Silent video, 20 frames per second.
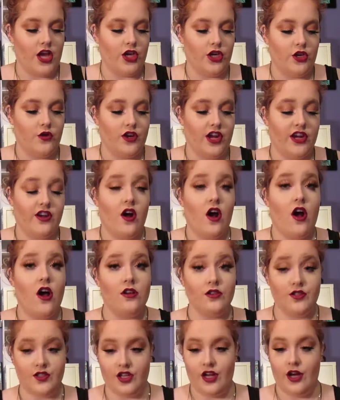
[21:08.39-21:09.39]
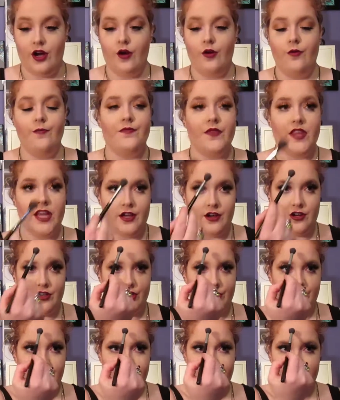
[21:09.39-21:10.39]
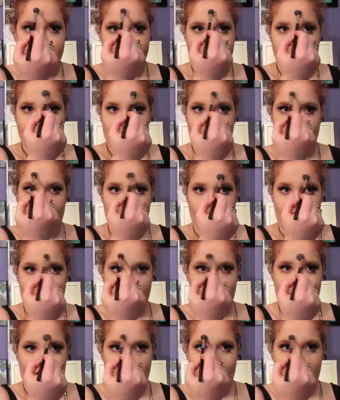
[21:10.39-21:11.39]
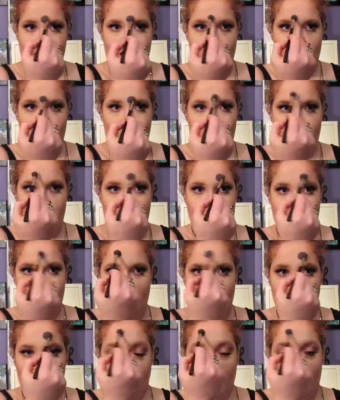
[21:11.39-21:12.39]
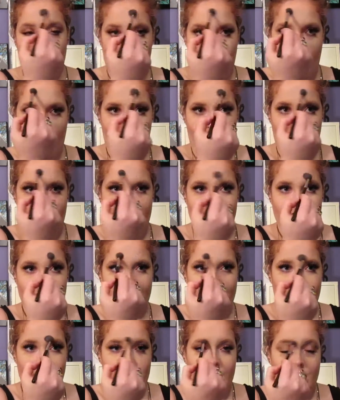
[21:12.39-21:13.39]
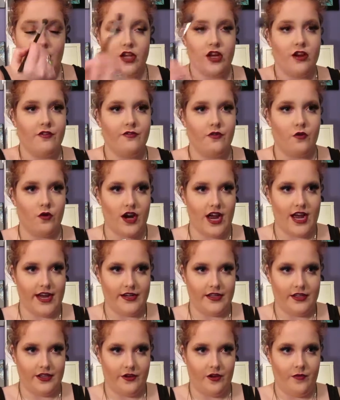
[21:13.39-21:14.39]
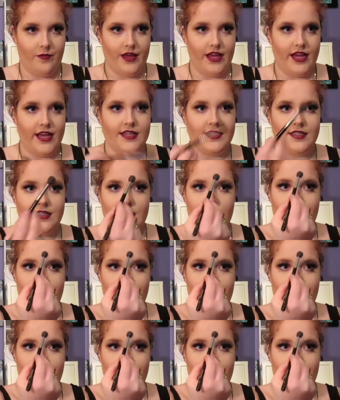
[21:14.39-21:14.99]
You can also do it in or on your forehead a little bit.